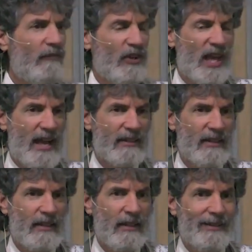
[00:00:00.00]
for that.
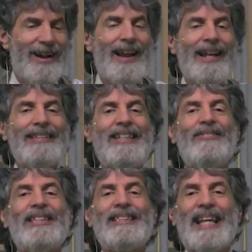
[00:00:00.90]
God has
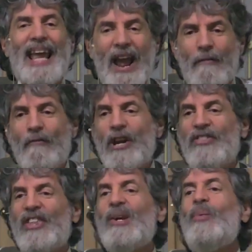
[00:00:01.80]
given us
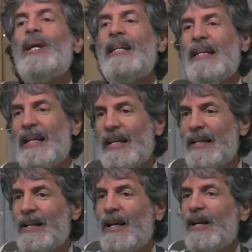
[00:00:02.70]
everything we
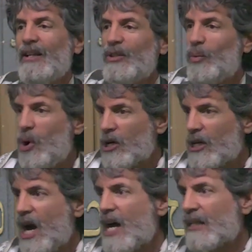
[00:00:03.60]
need to walk
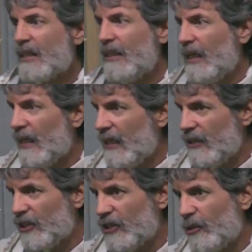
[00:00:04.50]
godly in
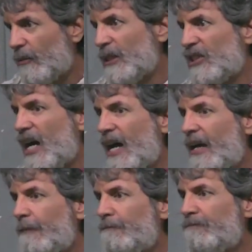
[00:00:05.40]
Yeshua the Messiah.
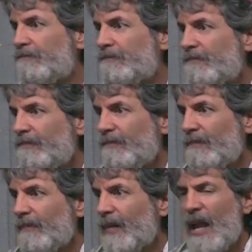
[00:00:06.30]

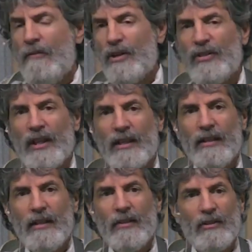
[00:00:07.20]
Everything
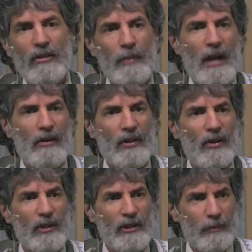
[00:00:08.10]
through the power of the
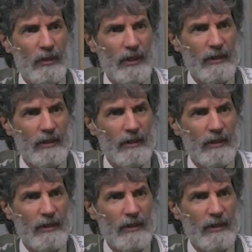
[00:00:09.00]
Holy Spirit.